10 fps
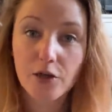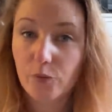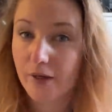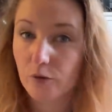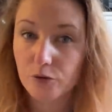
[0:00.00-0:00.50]

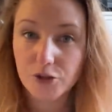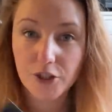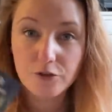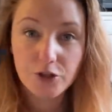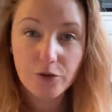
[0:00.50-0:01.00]
We're
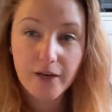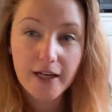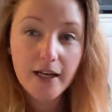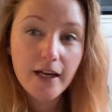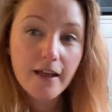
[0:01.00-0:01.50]
also
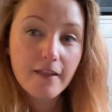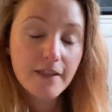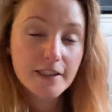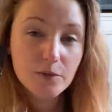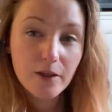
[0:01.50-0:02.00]
doing
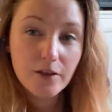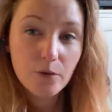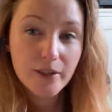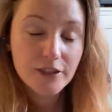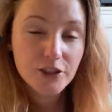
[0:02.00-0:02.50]
this one,
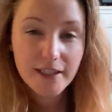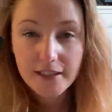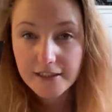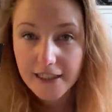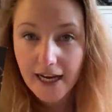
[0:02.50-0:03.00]
which
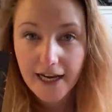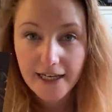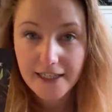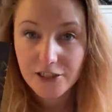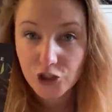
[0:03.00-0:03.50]
is
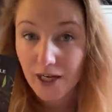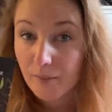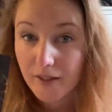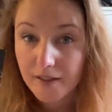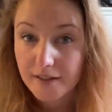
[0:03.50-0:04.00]
a
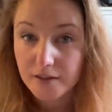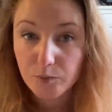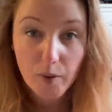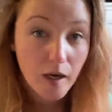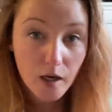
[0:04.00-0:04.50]
Japanese
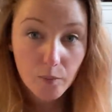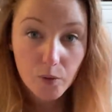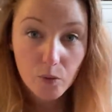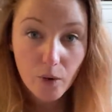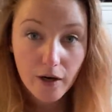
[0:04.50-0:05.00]

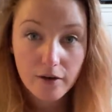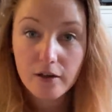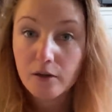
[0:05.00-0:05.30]
purple one.